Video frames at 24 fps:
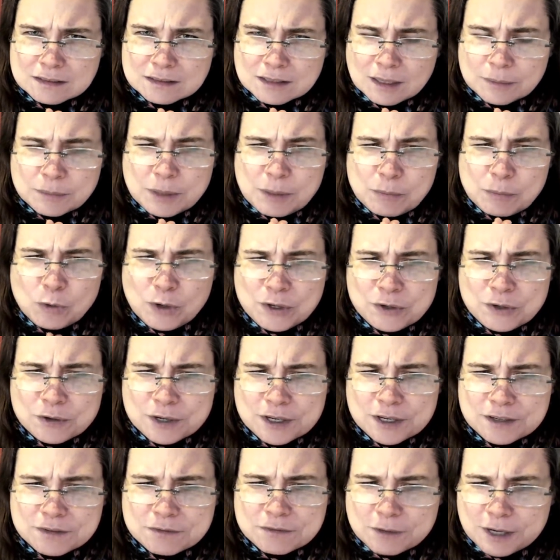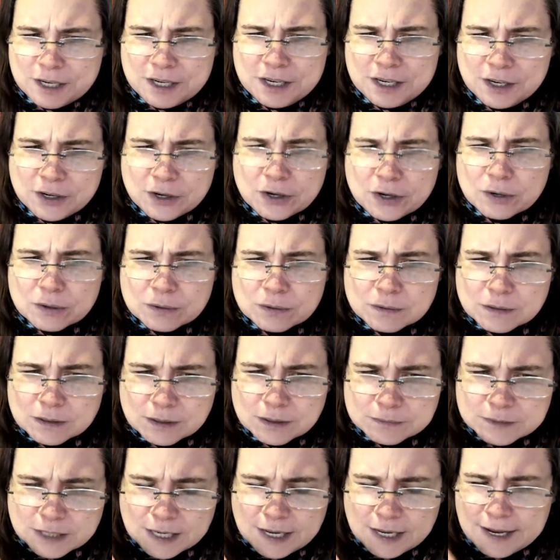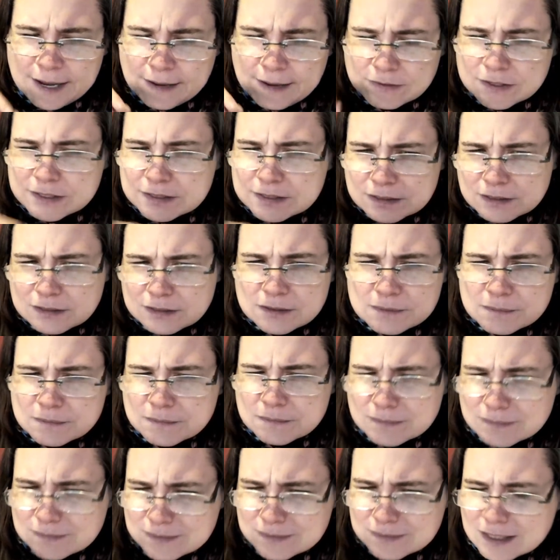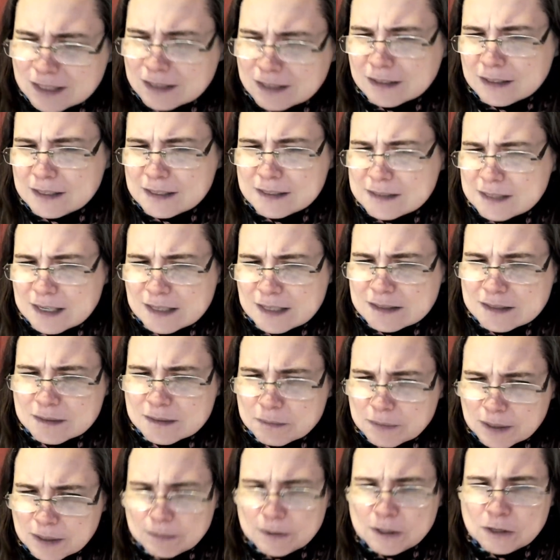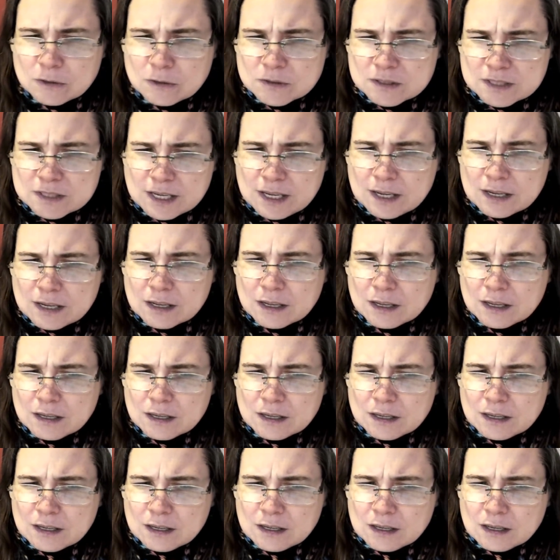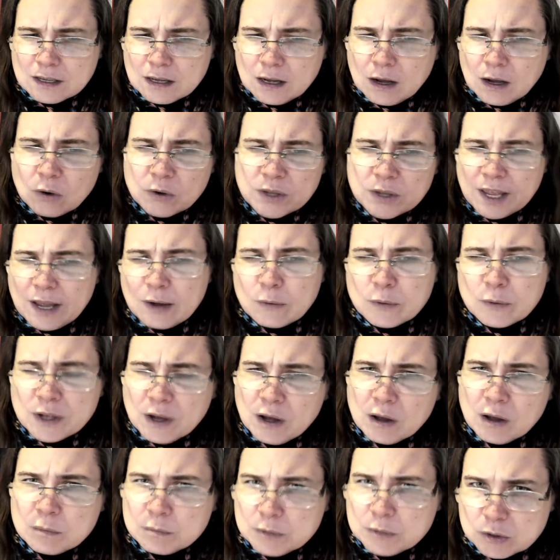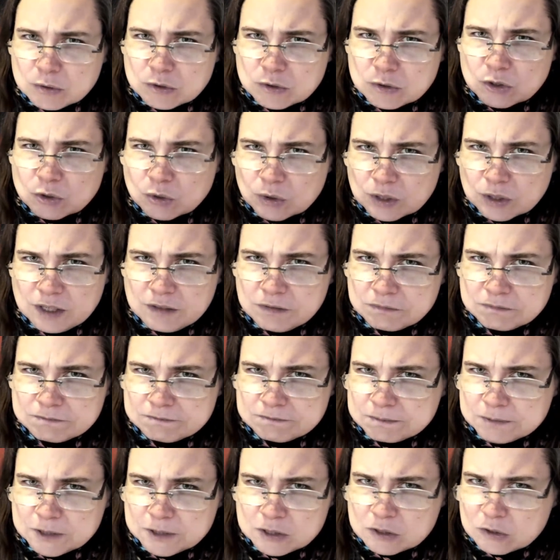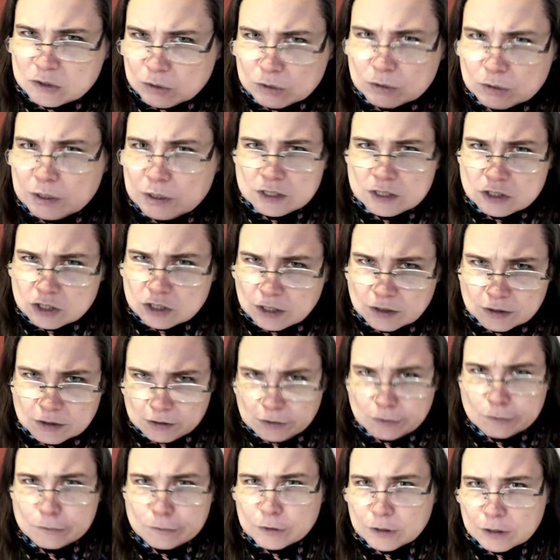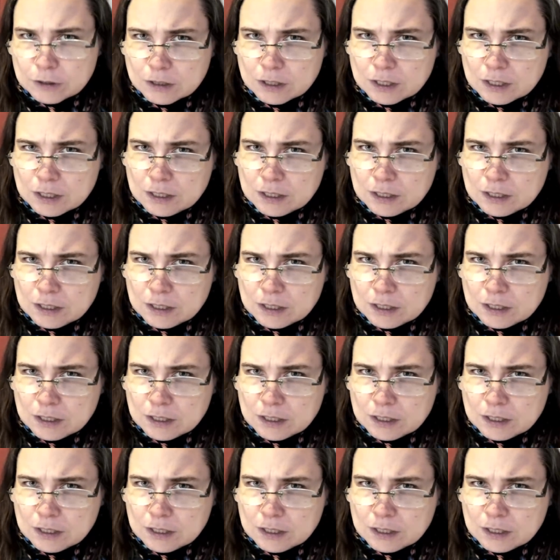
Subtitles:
I'm wondering if right here, I have this little niggling sense that maybe you're saying, oh yeah, we all mutually screwed other over.